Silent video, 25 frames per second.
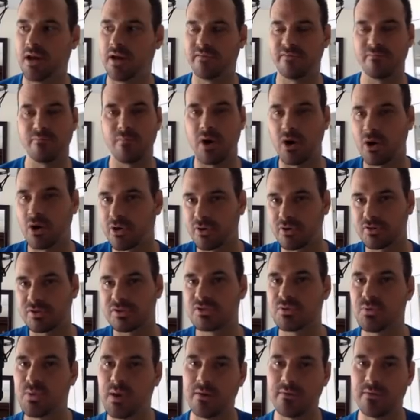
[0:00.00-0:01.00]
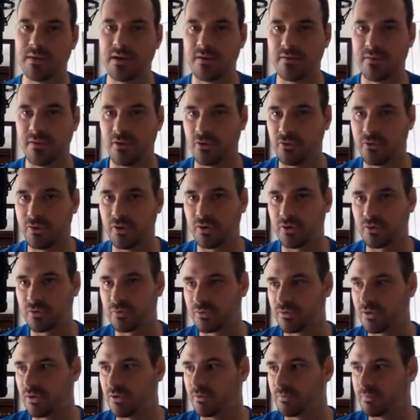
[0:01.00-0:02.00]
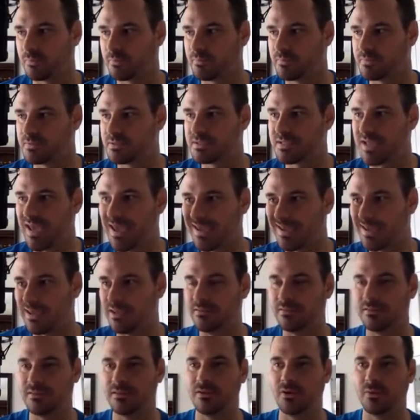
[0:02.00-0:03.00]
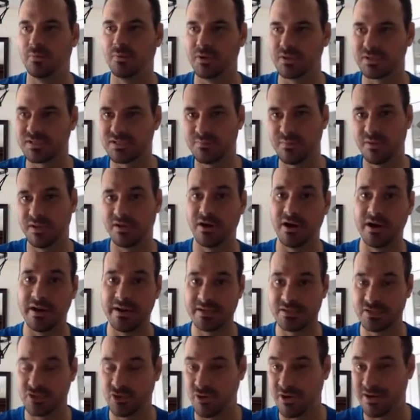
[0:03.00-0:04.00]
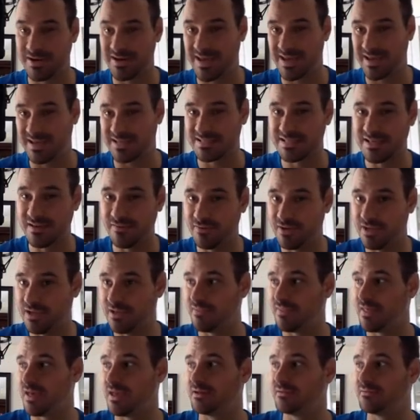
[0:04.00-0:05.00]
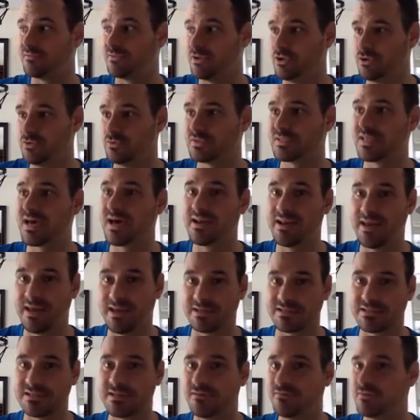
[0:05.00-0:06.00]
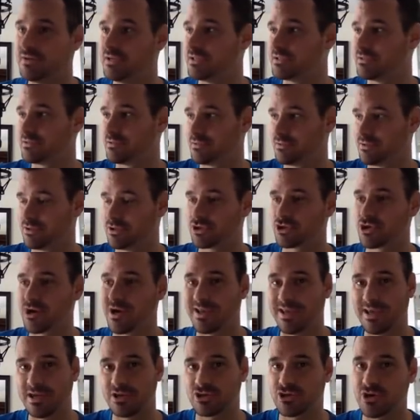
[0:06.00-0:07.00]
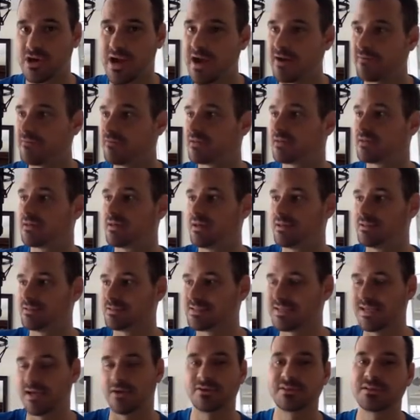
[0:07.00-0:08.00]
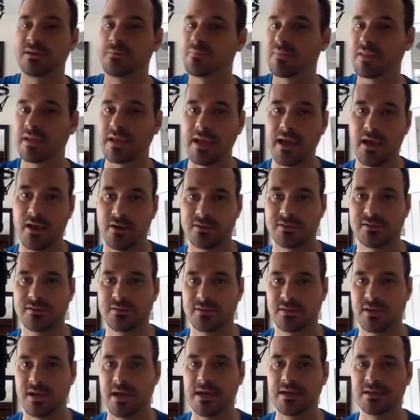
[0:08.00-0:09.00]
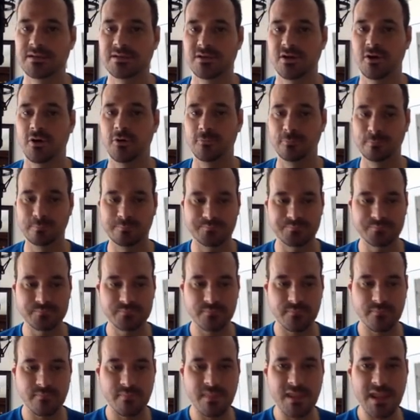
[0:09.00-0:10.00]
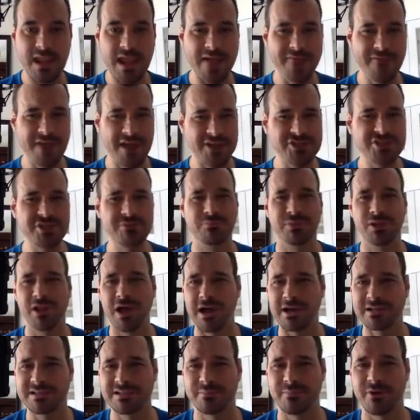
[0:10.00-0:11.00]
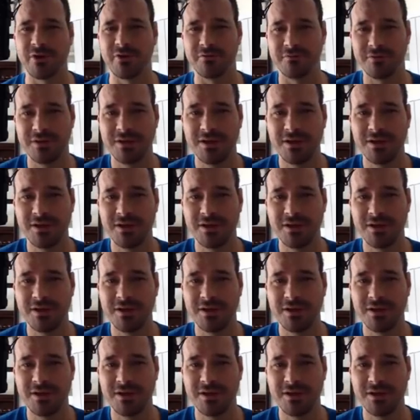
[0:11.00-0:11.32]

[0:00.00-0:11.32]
of marketers do out there. They'll take it and they'll put a spin on it to create negativity, and then use that negativity to try and get traffic and sell something else. Okay. So I've actually blocked about